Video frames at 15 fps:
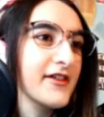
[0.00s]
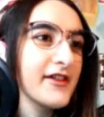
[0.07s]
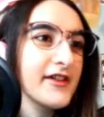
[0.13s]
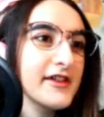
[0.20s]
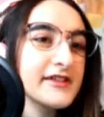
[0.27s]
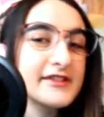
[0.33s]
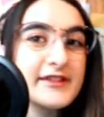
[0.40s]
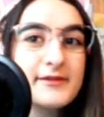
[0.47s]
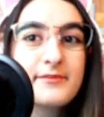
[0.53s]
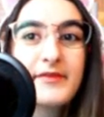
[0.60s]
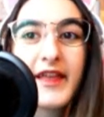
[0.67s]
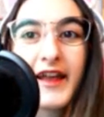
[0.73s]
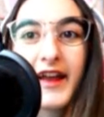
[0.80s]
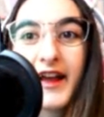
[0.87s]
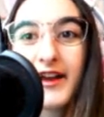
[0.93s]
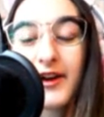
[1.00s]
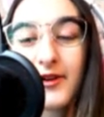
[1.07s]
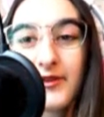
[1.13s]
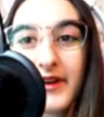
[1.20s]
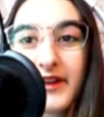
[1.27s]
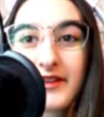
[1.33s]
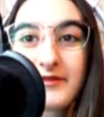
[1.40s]
a sim that I
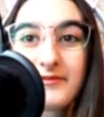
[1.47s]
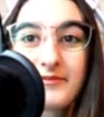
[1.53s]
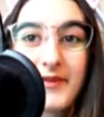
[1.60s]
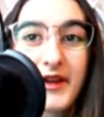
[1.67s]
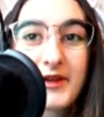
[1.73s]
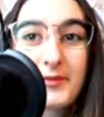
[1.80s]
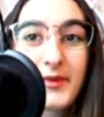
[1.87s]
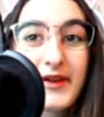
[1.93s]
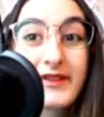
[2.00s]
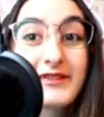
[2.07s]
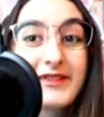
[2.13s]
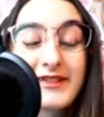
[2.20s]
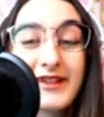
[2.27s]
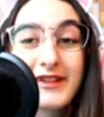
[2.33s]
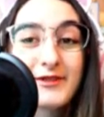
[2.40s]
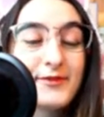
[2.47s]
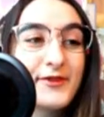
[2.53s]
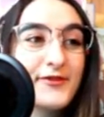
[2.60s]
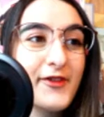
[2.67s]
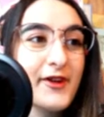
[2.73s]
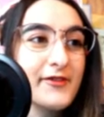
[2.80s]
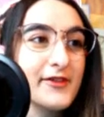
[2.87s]
already made because it takes me
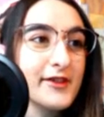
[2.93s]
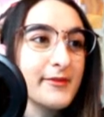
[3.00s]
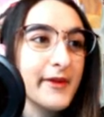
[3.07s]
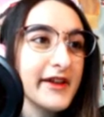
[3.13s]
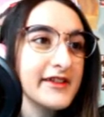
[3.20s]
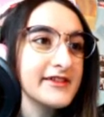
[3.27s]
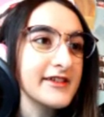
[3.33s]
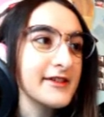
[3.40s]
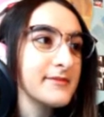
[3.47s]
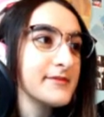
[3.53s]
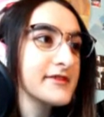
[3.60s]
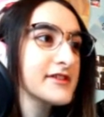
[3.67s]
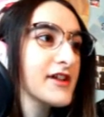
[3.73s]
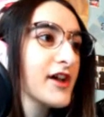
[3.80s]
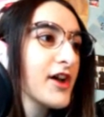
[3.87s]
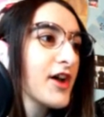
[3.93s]
forever to make sims.